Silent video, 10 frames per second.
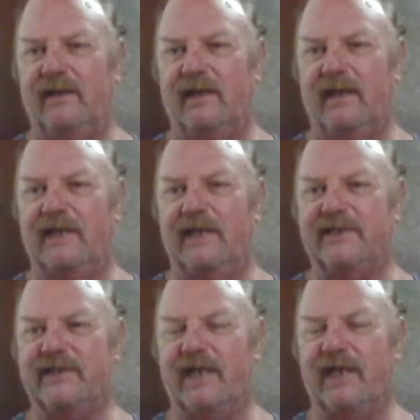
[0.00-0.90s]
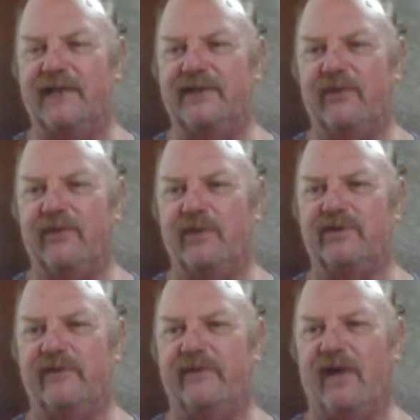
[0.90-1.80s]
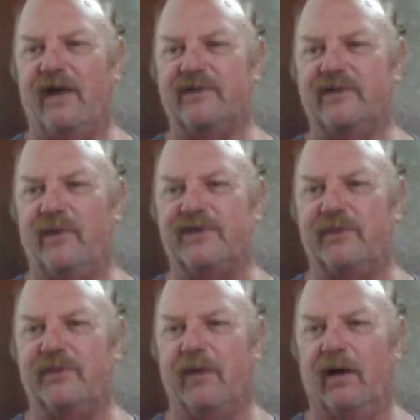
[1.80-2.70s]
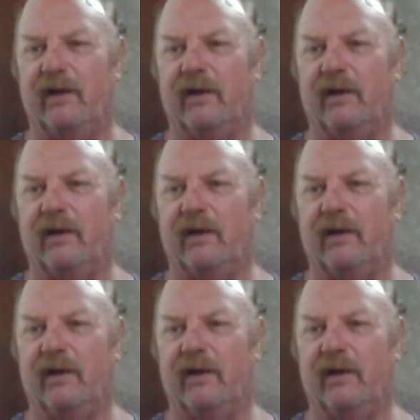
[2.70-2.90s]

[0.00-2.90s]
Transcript: as in the Wizard of Oz? Question mark.